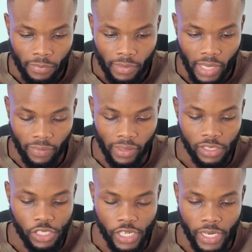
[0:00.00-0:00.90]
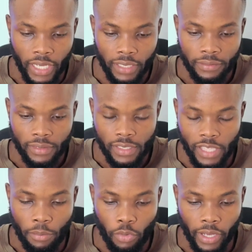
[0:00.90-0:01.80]
and then share
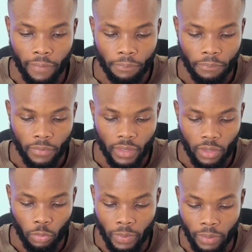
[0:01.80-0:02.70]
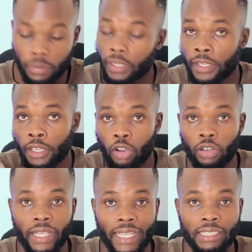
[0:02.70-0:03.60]
somewhere, maybe on
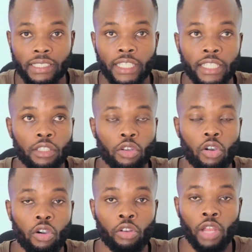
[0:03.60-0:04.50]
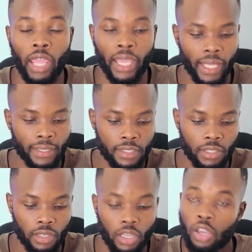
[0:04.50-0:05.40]
LinkedIn, on
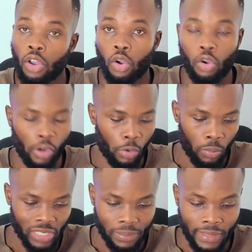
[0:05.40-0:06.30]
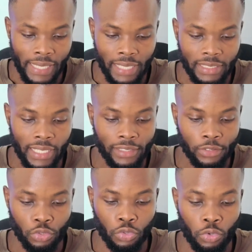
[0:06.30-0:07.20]
X, or in your WhatsApp status,
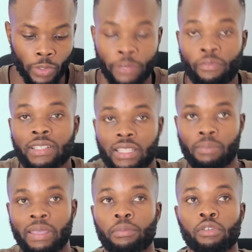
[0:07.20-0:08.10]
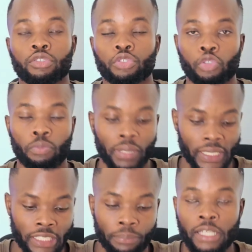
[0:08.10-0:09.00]
just to invite other people to
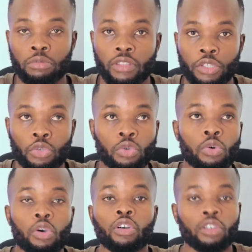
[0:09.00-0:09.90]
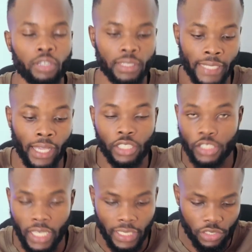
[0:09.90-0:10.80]
participate with you or take
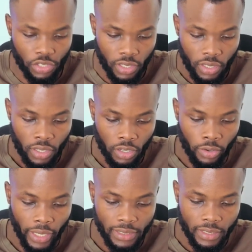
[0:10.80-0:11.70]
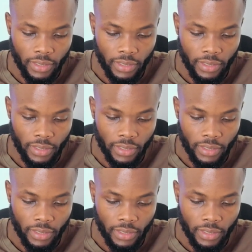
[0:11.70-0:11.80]
challenge. All right.